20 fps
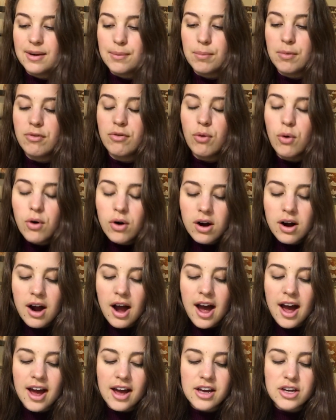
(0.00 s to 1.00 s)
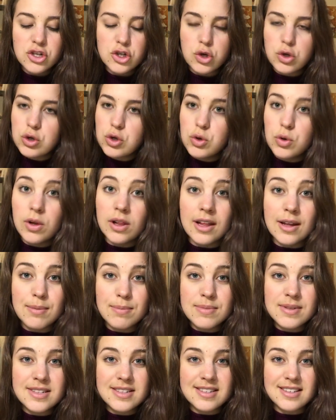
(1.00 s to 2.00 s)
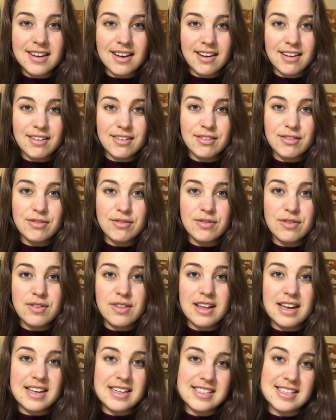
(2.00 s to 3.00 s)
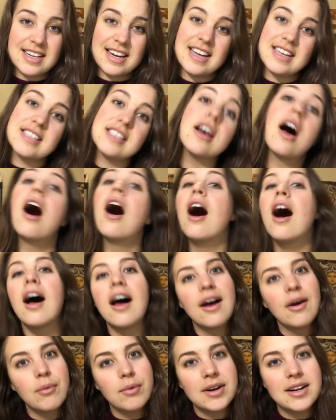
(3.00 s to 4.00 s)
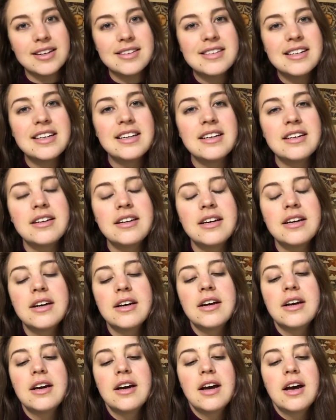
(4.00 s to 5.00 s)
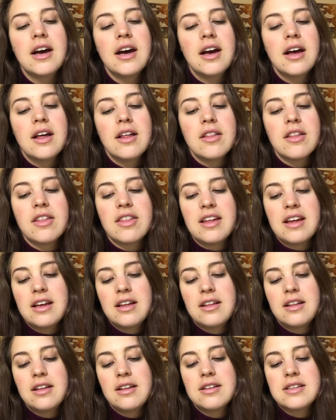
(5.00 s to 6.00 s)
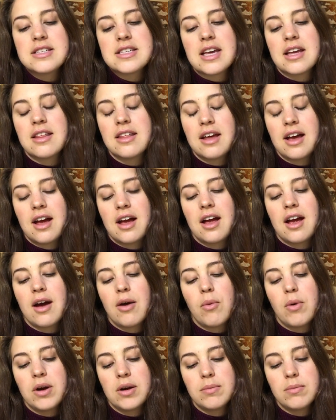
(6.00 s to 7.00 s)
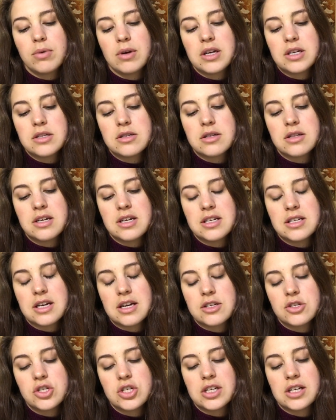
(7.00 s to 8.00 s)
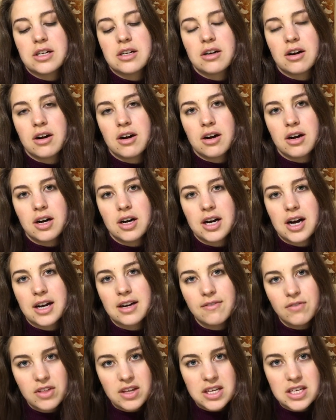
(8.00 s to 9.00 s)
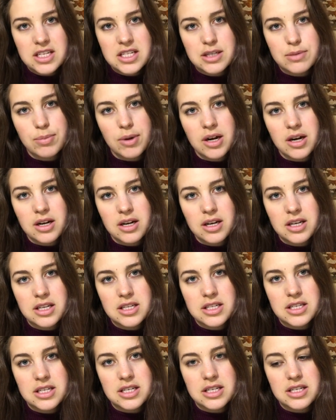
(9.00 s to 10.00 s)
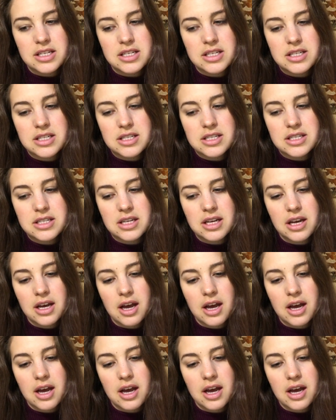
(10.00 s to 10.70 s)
Before I show you clips of things that I saw and what I did, the things that I want to bring to the attention are kind of the experiences